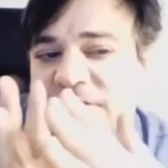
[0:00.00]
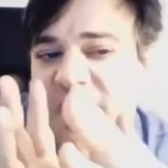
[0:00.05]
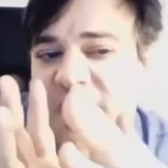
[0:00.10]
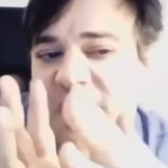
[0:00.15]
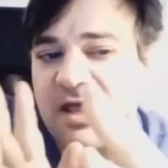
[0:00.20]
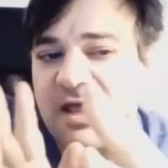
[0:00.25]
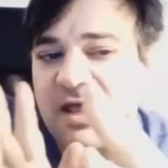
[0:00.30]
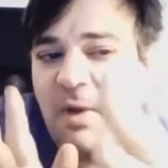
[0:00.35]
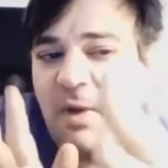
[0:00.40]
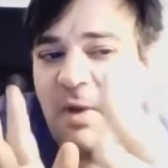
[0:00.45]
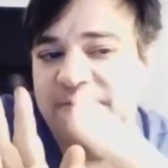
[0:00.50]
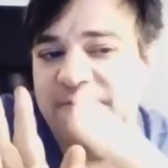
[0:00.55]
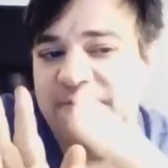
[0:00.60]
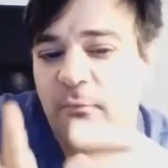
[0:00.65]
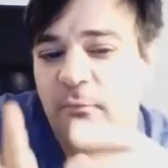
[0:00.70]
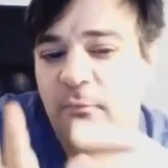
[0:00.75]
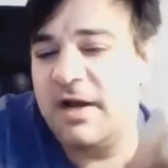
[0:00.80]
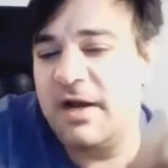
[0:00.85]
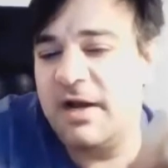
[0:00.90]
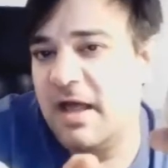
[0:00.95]
Differentiating it away
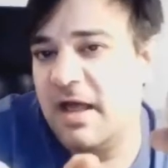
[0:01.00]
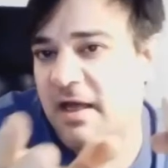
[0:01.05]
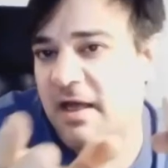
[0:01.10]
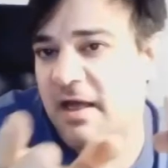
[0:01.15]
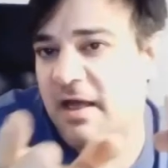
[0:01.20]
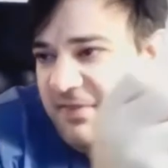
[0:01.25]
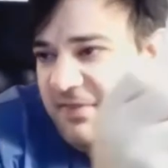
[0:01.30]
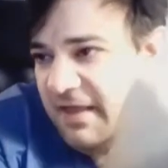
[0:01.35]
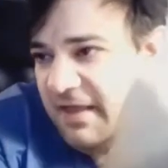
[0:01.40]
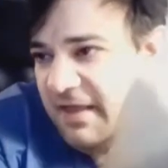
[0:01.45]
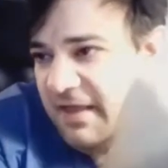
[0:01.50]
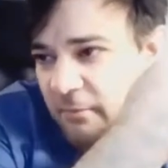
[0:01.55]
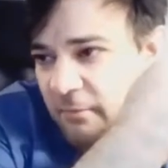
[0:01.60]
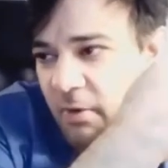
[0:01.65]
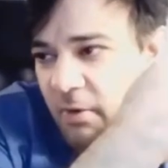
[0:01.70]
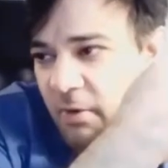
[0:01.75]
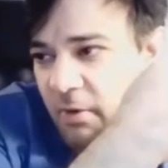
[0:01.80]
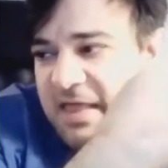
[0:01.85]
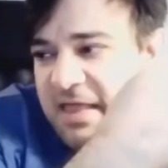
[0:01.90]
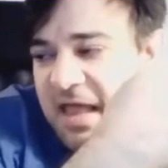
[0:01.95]
from what
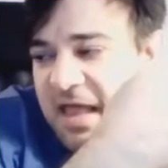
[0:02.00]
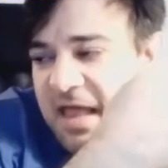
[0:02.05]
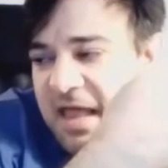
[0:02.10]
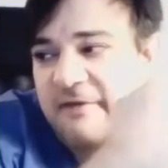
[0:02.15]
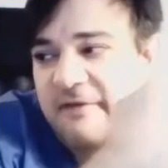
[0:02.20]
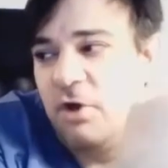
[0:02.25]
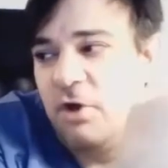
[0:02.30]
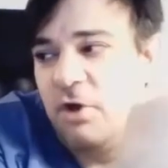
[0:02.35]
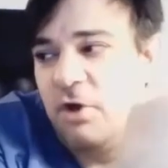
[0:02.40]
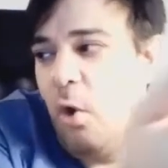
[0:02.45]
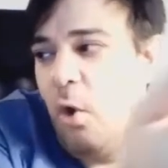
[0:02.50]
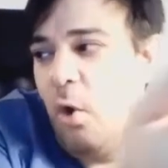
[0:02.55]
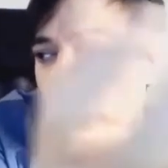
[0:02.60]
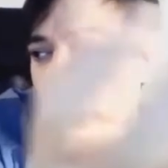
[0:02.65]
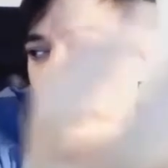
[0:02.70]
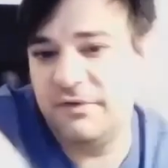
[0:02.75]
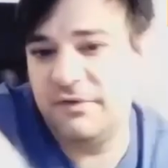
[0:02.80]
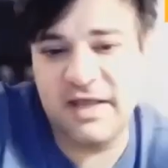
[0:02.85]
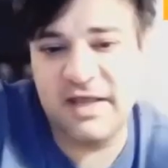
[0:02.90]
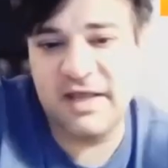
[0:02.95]
they have
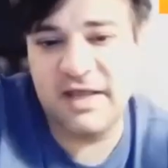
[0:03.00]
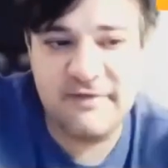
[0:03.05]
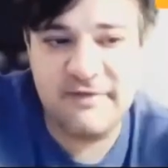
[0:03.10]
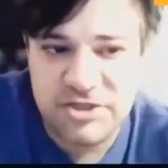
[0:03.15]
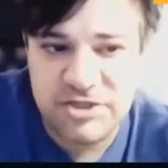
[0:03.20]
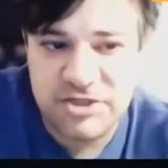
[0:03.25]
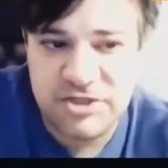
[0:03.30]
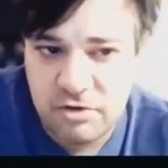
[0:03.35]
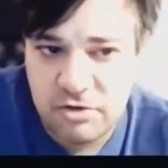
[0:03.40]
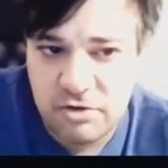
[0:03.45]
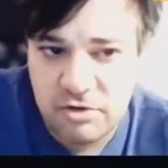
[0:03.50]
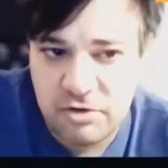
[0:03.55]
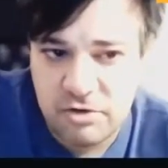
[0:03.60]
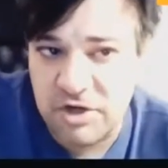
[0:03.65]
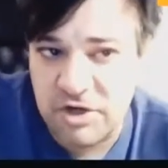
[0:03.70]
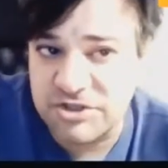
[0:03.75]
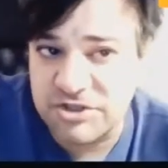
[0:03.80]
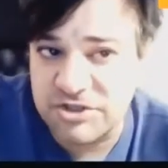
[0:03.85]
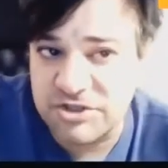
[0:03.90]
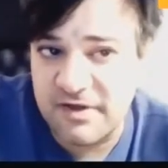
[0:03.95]
told the
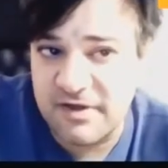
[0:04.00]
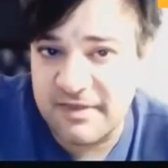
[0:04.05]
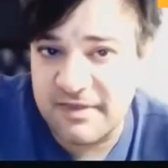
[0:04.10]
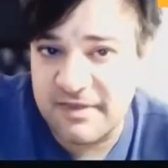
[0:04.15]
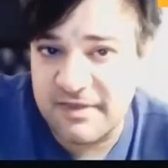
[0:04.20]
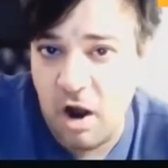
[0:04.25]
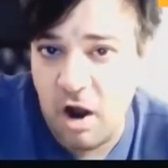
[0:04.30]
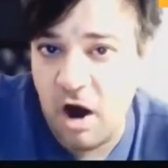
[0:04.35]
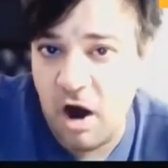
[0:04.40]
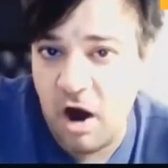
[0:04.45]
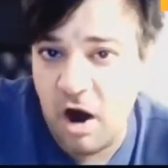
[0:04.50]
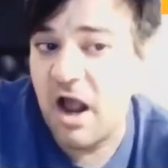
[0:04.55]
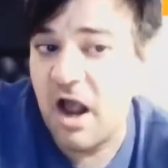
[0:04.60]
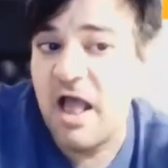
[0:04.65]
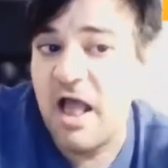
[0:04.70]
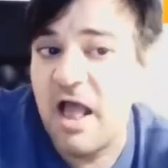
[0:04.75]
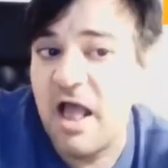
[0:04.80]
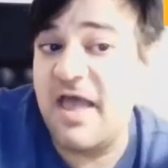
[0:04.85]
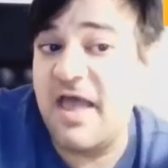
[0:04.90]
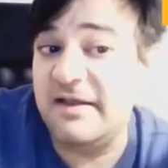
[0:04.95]
evangelical Christians that they are.
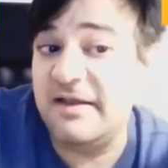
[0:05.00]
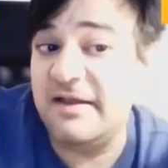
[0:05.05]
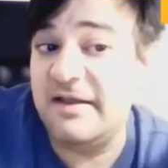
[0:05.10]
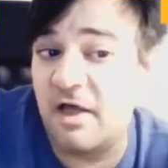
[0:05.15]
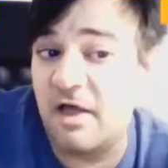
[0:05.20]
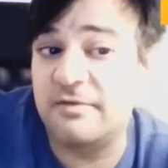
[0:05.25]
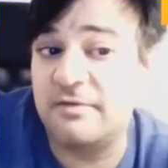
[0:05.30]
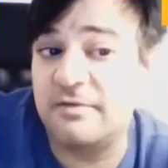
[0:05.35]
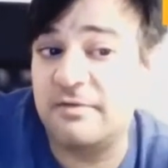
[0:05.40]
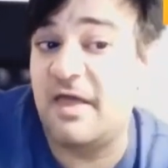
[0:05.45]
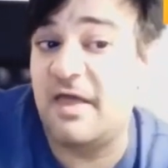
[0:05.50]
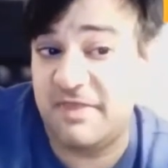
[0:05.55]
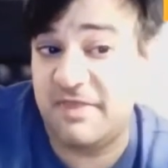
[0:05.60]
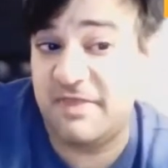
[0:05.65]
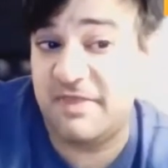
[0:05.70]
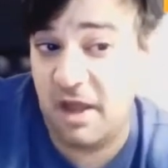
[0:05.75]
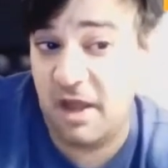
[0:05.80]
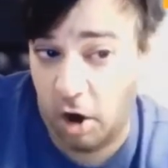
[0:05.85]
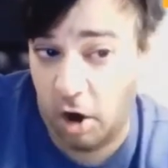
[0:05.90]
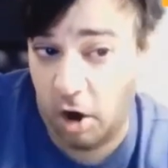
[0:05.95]
Yeah. They tell them
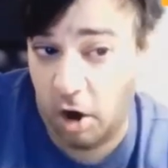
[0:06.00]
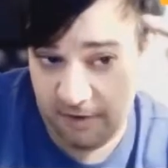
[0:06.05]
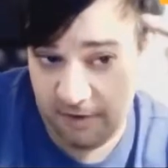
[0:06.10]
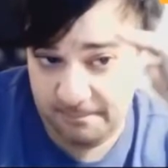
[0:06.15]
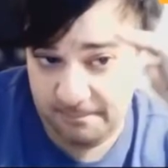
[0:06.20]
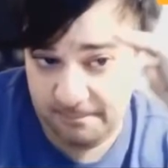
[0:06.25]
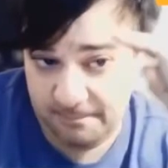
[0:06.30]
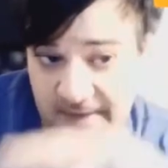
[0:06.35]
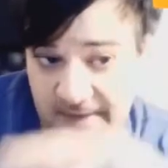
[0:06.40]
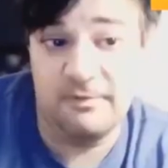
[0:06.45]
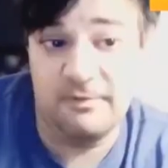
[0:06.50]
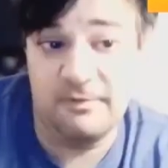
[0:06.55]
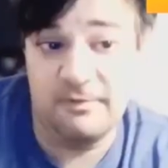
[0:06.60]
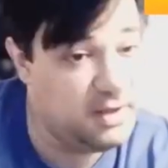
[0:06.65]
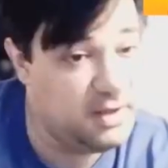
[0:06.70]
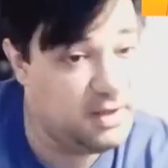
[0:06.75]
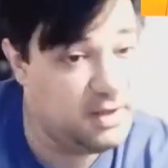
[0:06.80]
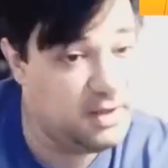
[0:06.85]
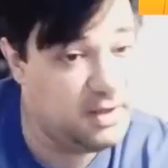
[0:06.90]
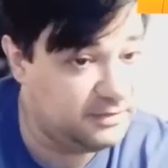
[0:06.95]
that they are the people
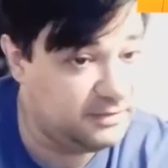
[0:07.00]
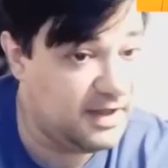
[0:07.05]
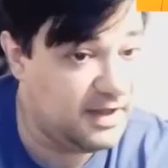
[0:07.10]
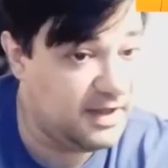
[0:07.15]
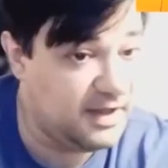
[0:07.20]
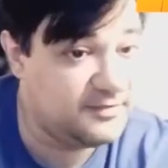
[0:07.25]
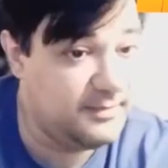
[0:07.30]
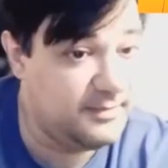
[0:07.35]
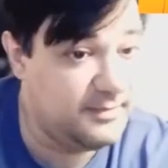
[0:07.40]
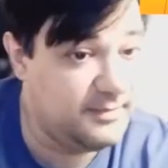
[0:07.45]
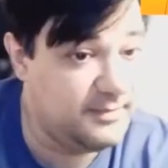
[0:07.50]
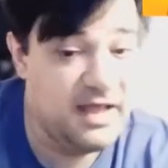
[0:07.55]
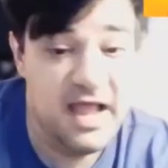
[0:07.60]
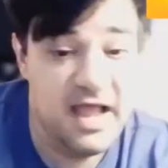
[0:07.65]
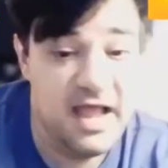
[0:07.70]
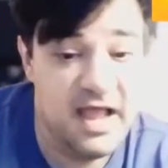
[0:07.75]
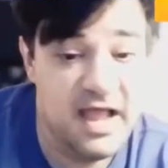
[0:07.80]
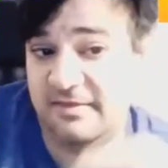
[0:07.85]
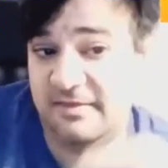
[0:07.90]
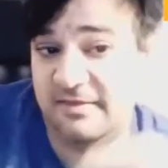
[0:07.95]
from the Old
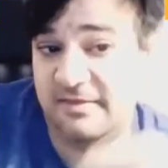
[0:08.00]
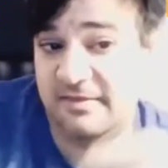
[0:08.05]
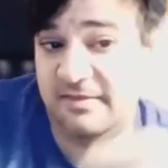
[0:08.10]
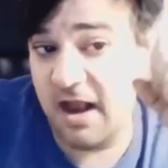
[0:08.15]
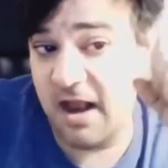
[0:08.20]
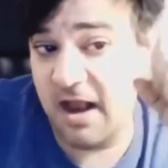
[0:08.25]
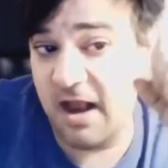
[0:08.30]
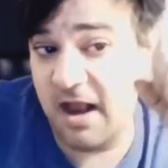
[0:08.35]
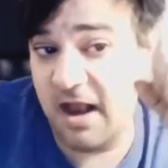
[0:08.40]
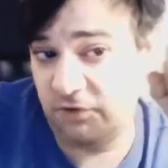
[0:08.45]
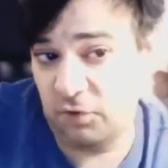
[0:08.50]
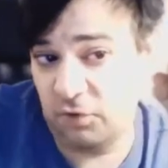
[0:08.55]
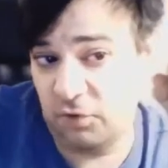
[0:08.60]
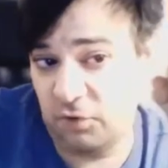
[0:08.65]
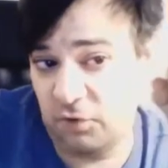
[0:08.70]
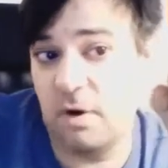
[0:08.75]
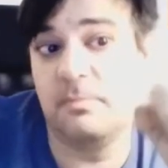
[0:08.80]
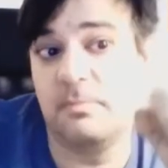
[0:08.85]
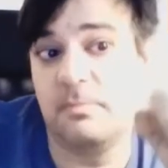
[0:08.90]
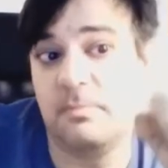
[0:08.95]
Testament and that they are
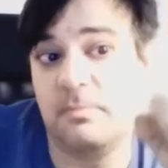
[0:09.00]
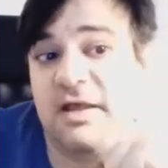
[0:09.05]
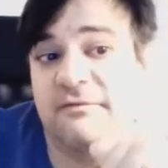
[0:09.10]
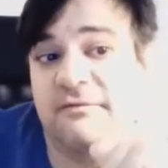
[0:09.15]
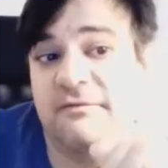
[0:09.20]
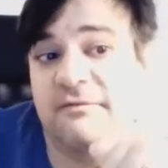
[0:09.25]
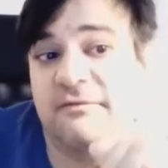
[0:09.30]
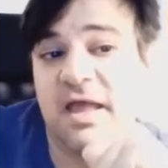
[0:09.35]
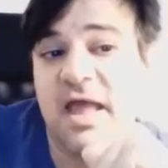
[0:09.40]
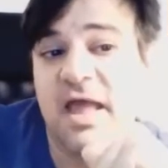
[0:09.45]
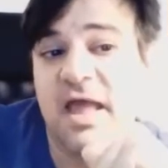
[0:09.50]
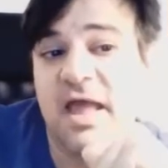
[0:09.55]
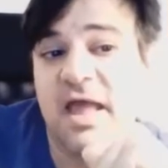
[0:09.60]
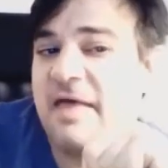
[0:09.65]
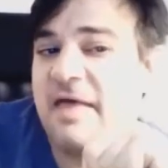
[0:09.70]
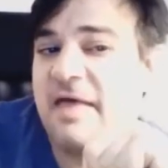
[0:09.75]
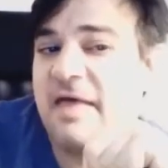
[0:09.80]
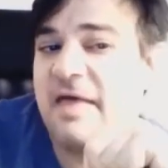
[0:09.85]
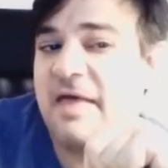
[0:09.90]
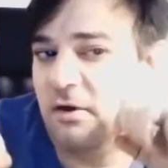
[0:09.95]
Torah believing,
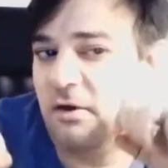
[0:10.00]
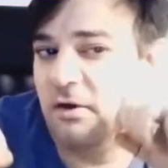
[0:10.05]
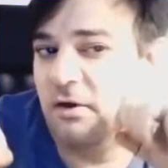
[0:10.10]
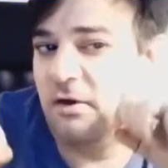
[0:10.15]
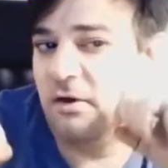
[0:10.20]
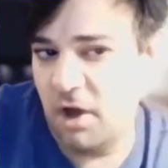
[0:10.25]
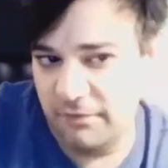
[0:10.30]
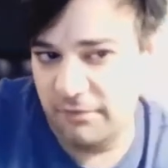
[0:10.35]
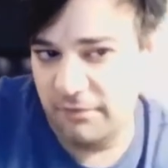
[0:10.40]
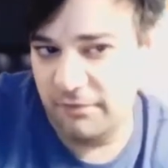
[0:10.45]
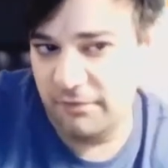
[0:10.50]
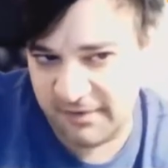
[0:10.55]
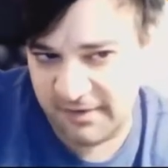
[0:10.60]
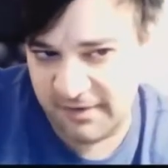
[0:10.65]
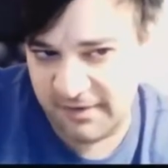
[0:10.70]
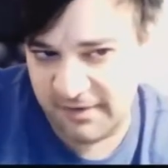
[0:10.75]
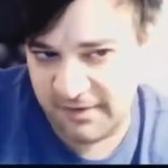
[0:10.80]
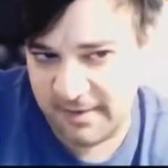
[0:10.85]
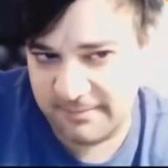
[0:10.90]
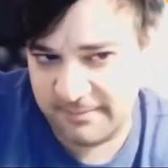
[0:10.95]
and they don't know
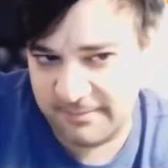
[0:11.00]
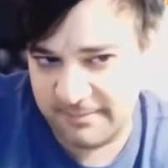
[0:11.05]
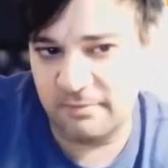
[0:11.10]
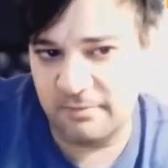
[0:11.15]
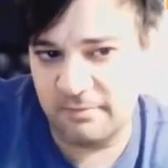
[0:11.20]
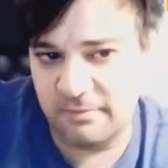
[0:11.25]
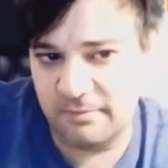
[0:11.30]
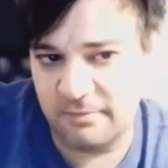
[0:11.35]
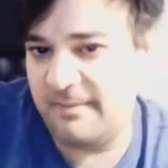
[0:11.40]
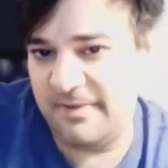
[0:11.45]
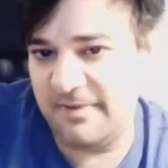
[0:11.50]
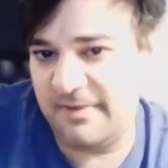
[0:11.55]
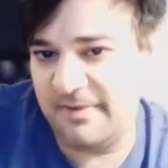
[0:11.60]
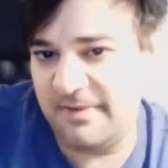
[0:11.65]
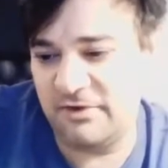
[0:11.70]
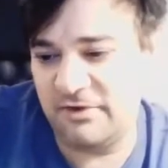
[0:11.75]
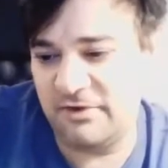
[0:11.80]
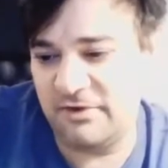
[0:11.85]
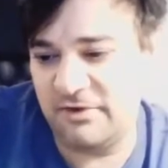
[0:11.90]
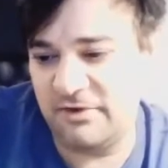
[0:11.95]
there's a deception, or
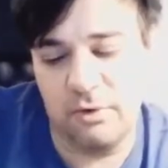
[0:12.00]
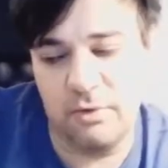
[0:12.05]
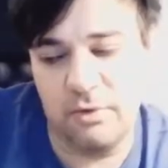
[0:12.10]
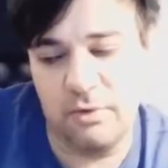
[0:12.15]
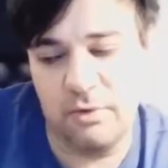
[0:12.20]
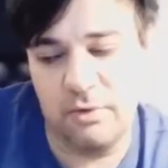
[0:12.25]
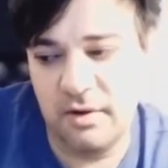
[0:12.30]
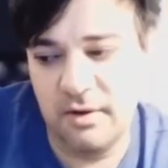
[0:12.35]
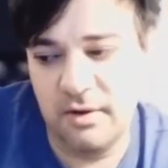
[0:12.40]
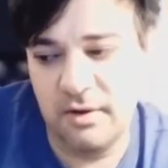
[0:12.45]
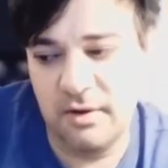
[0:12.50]
maybe they do.